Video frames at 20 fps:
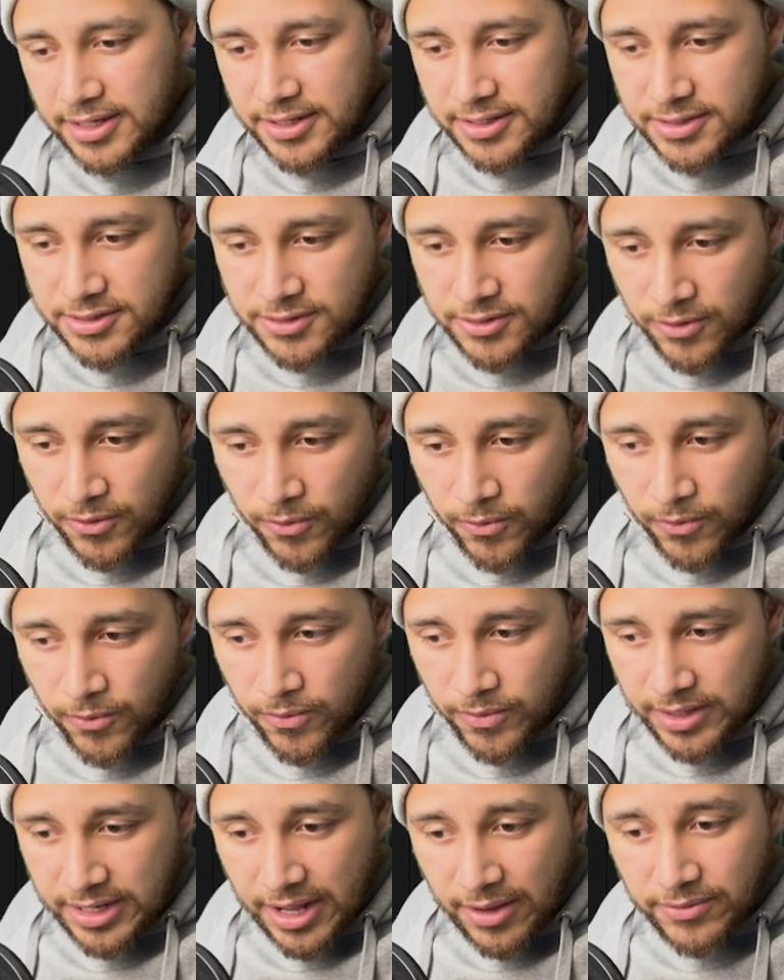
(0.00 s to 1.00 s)
So
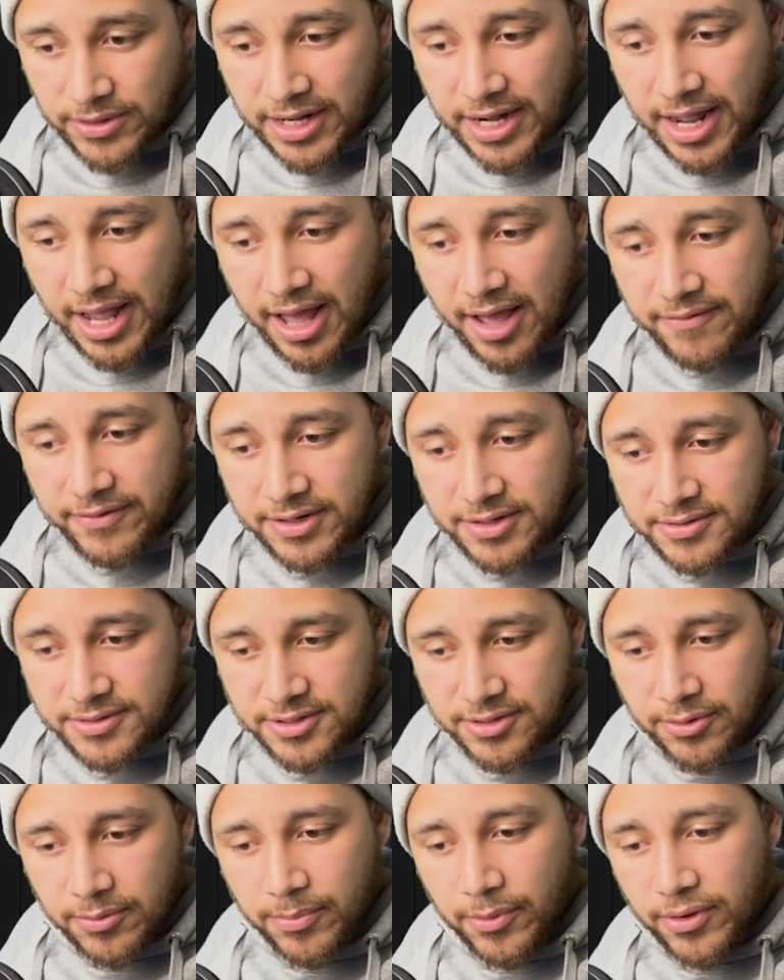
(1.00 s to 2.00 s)
now that I have it on
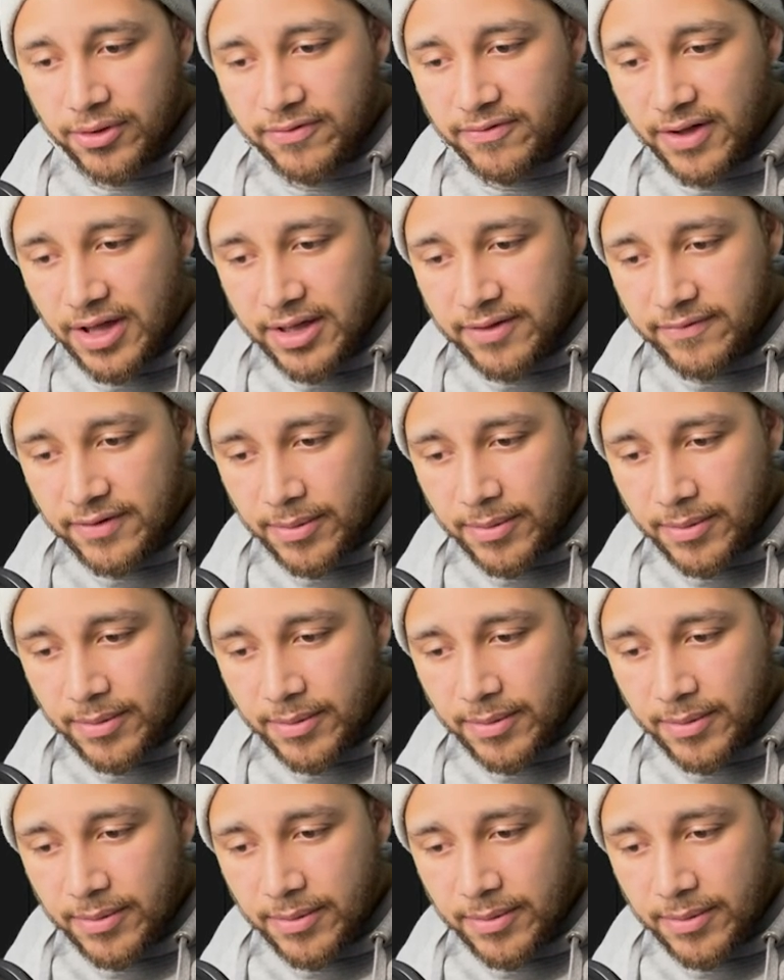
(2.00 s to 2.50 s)
0.5,